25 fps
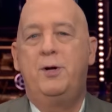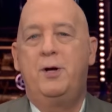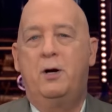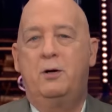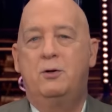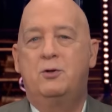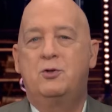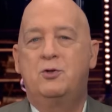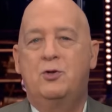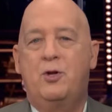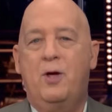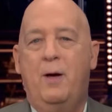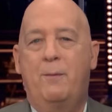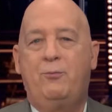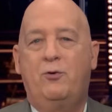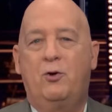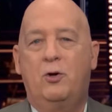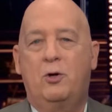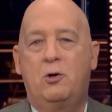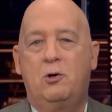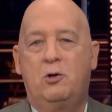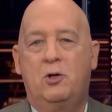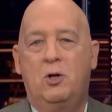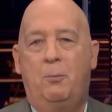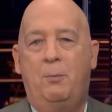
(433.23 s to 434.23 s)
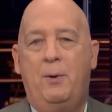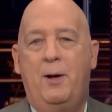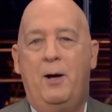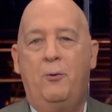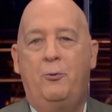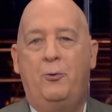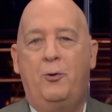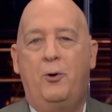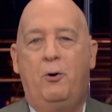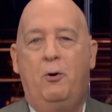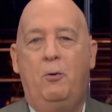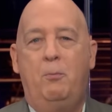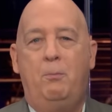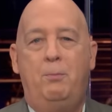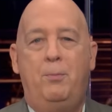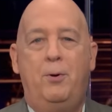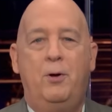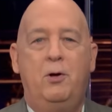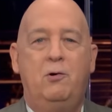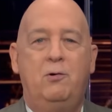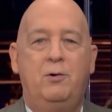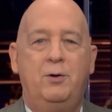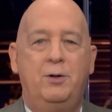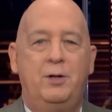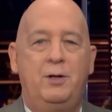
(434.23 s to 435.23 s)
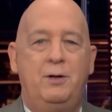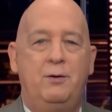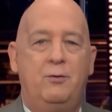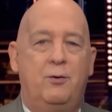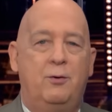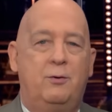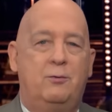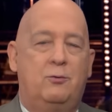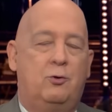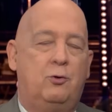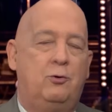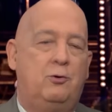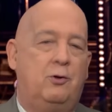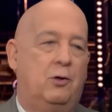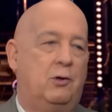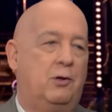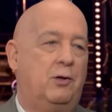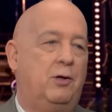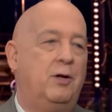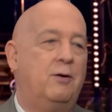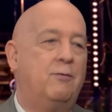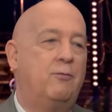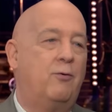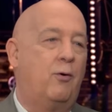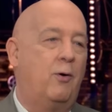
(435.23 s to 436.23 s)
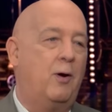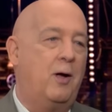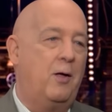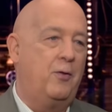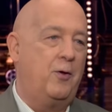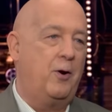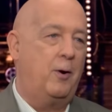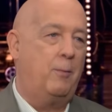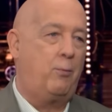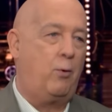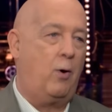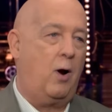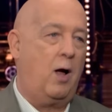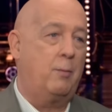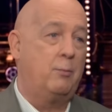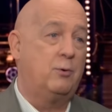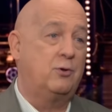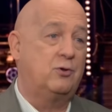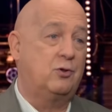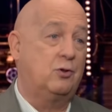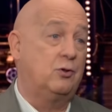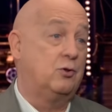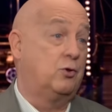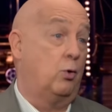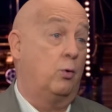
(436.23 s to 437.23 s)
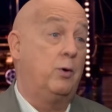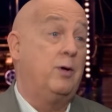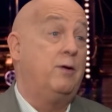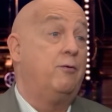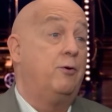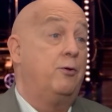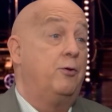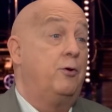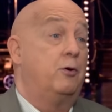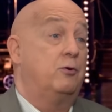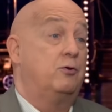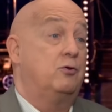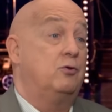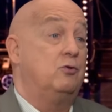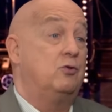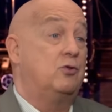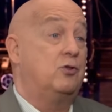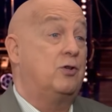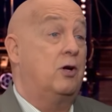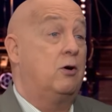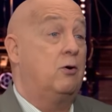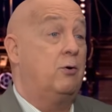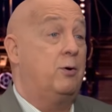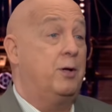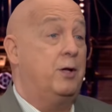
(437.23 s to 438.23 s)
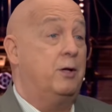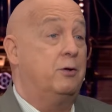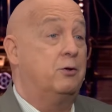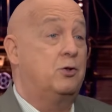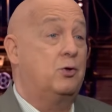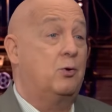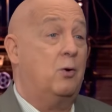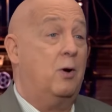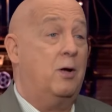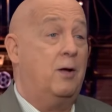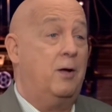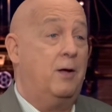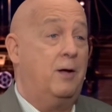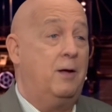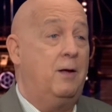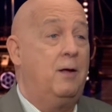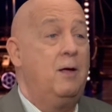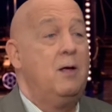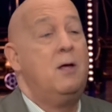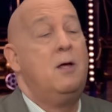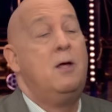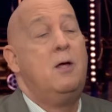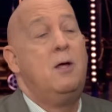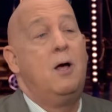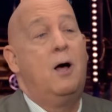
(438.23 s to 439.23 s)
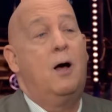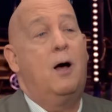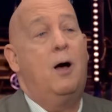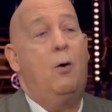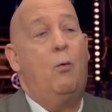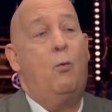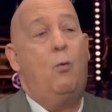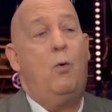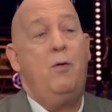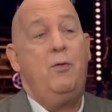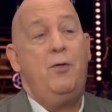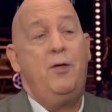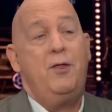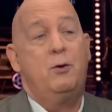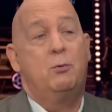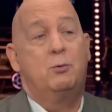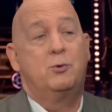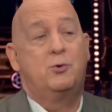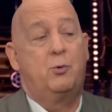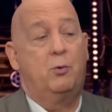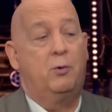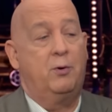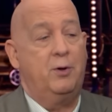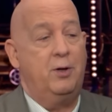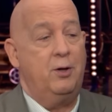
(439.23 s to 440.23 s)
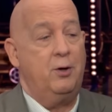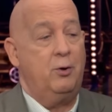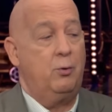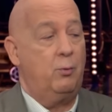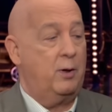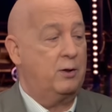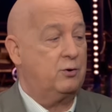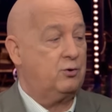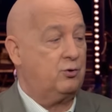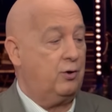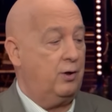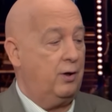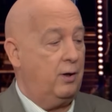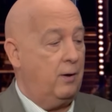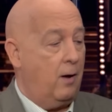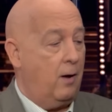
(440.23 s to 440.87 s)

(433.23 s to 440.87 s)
are skeptical about their ability to deliver on their promises or even their sincerity in trying. One thing that was really interesting